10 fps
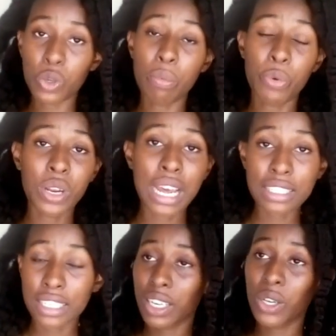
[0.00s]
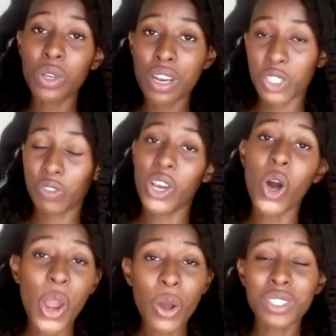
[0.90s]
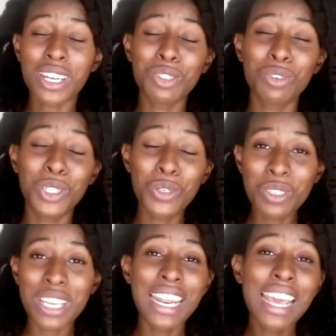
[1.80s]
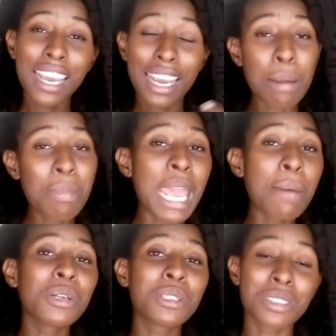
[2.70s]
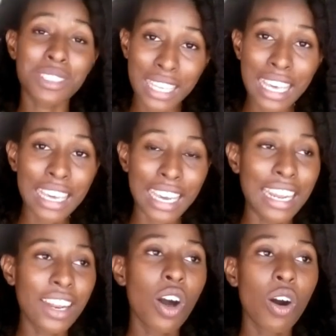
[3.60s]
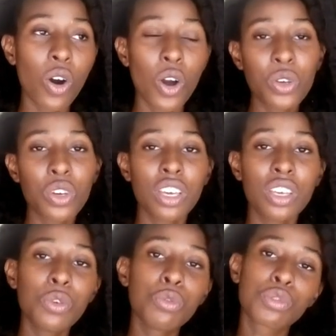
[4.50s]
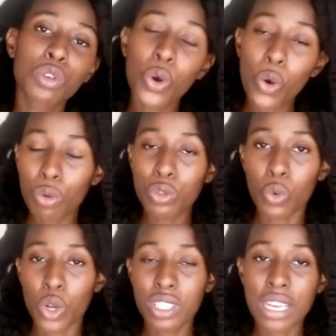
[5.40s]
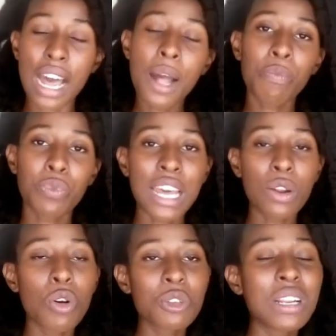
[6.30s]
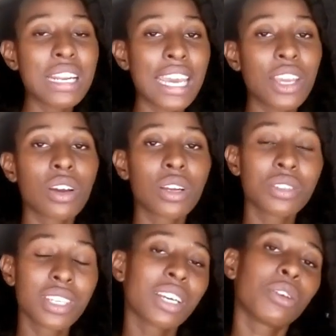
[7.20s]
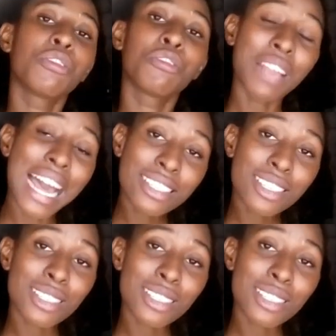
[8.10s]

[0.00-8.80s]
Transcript: to raise your cuticle up, so the products and the goodness of the oils that you're using can be able to sink in, or you can use cold water. That